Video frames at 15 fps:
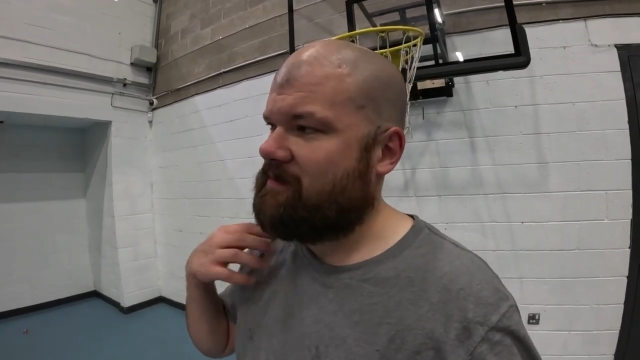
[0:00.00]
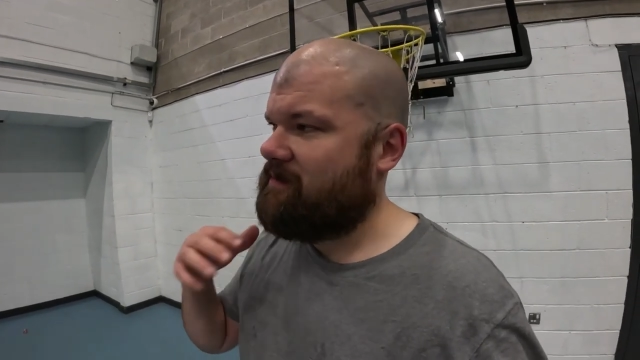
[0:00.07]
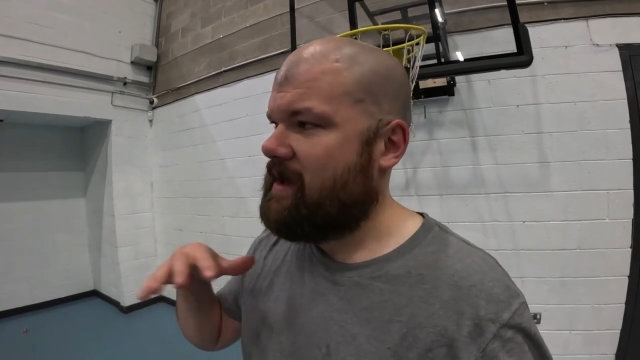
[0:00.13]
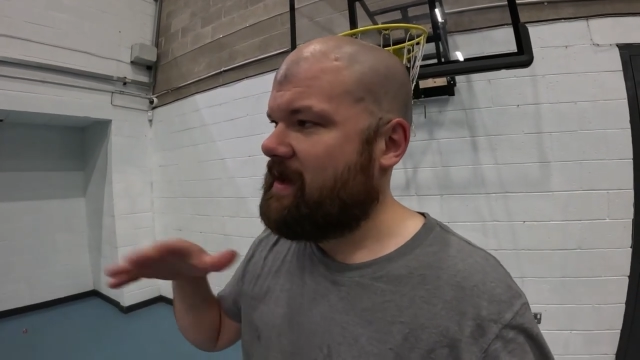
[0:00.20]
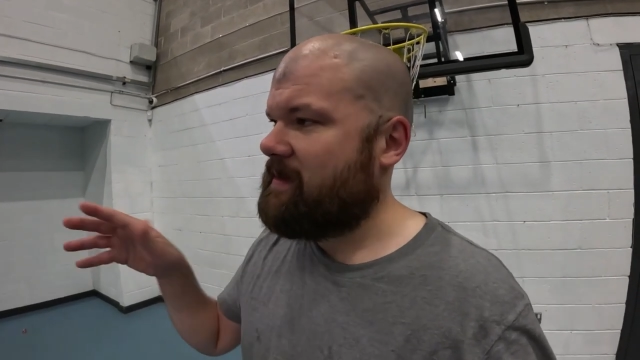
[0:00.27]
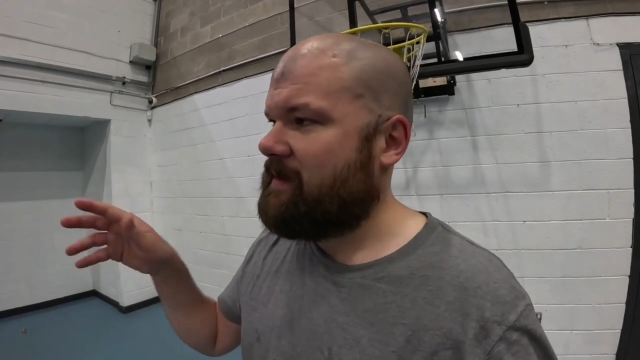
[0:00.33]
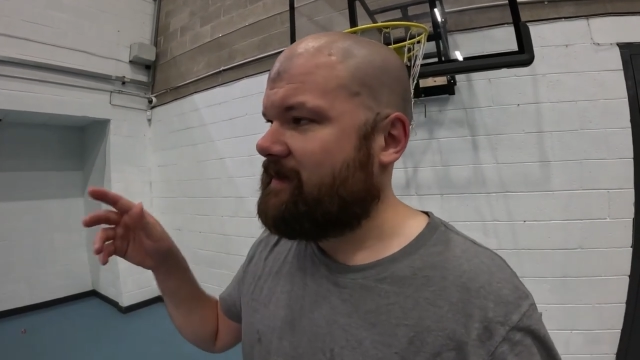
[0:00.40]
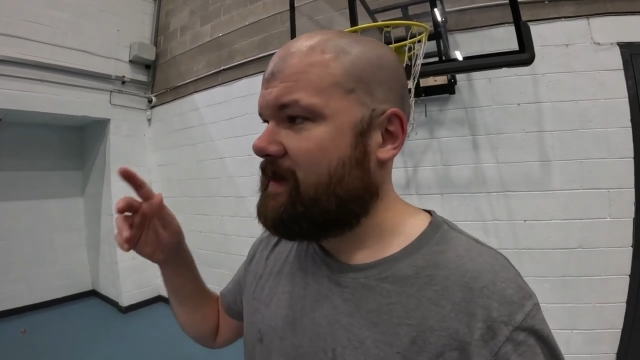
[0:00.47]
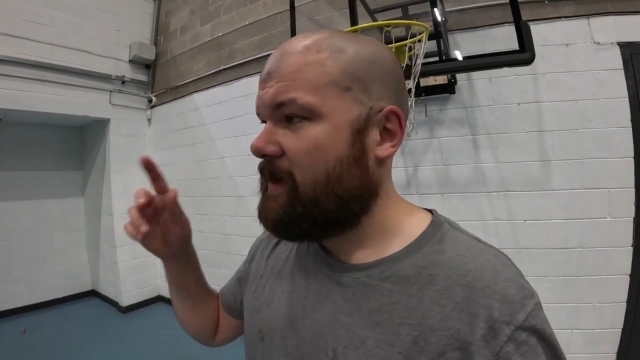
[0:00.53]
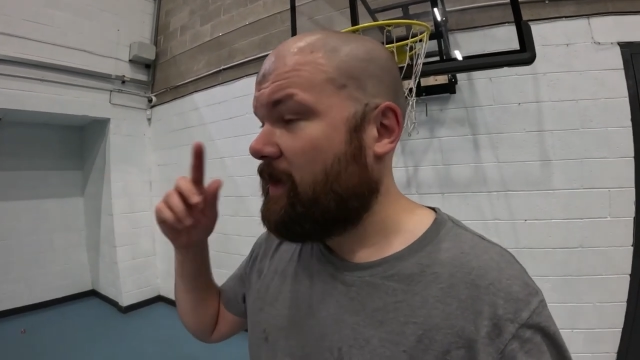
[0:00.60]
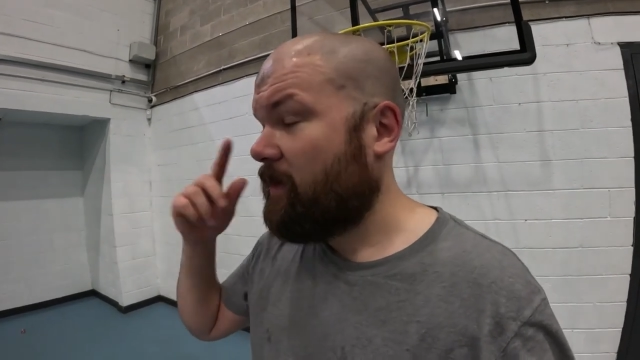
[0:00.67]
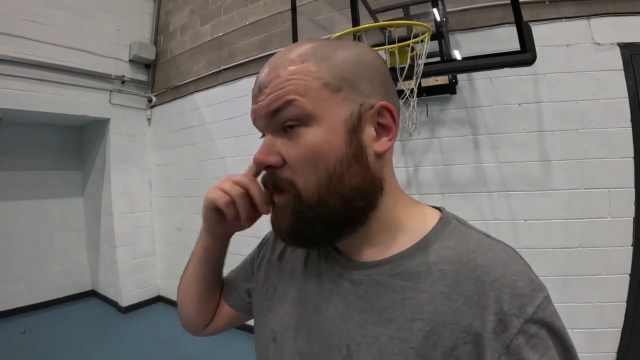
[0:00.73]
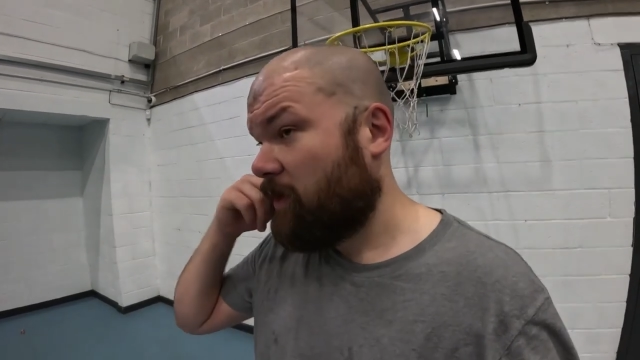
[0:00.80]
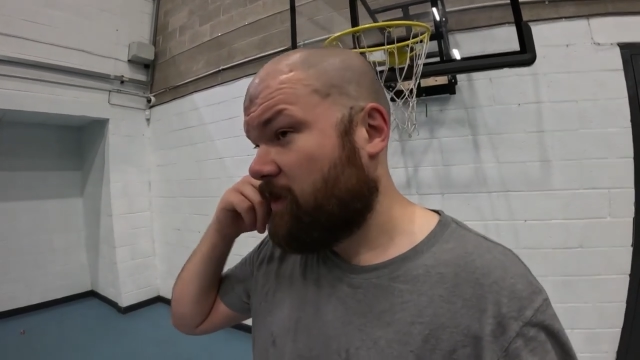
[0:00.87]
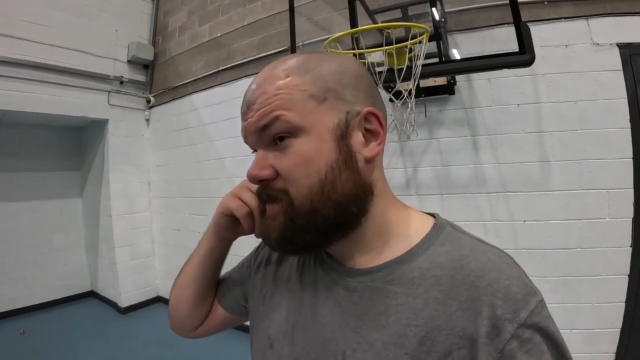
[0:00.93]
making my video
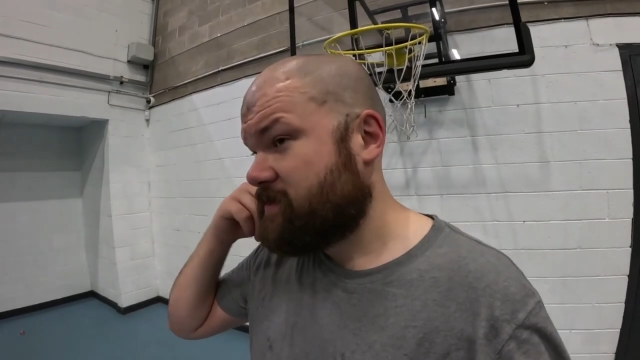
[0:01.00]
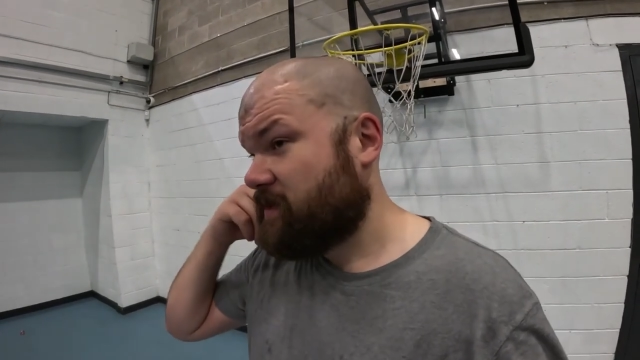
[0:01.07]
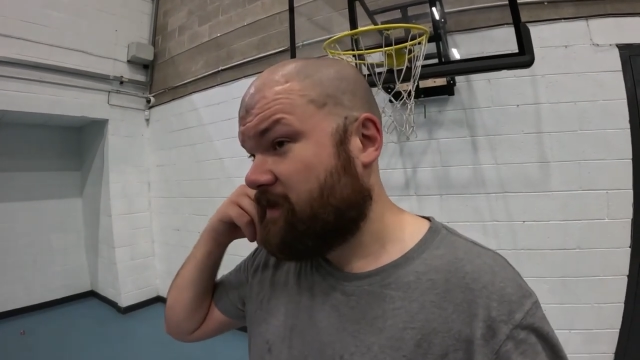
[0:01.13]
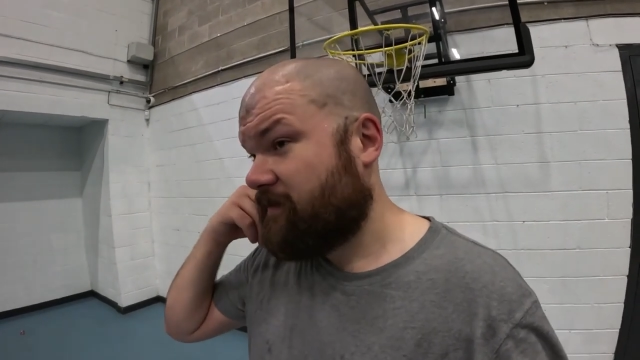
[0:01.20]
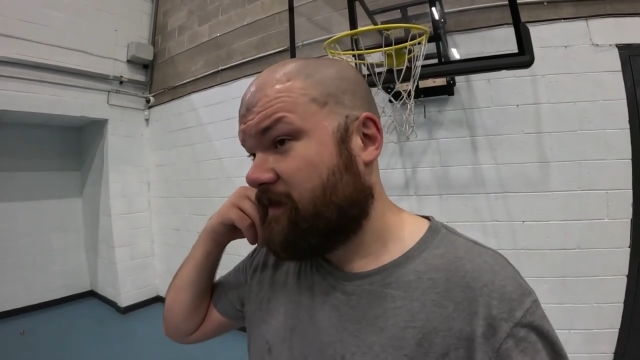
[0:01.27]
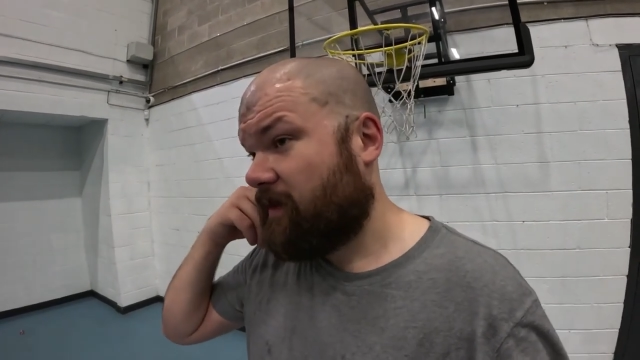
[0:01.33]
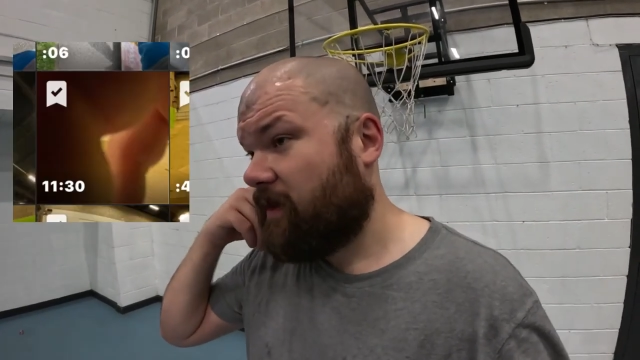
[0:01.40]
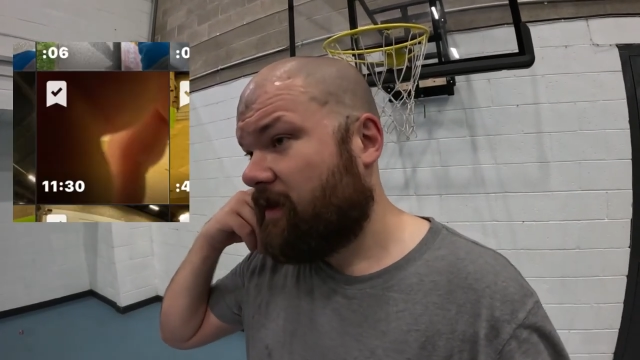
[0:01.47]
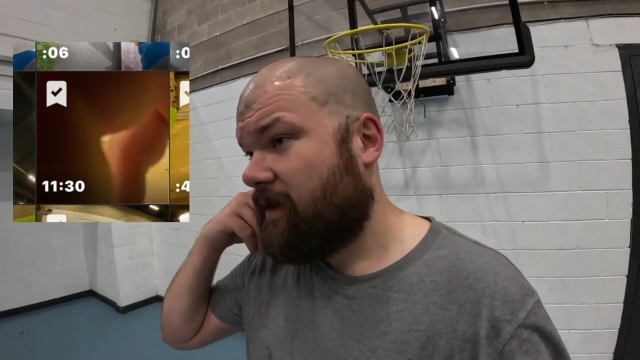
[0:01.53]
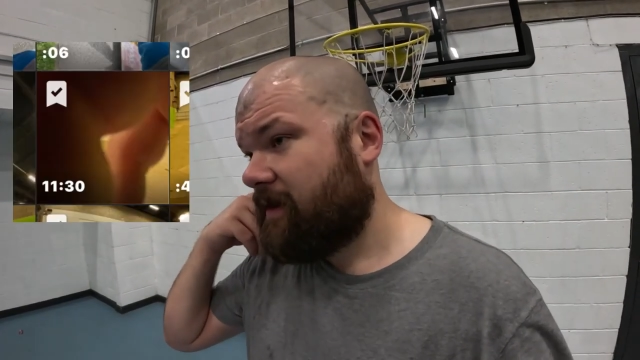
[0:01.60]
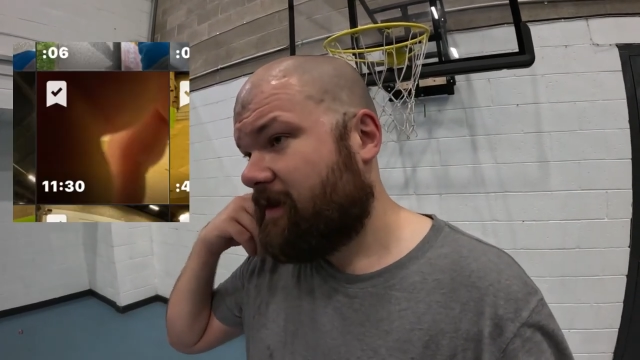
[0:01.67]
how long I was doing it for.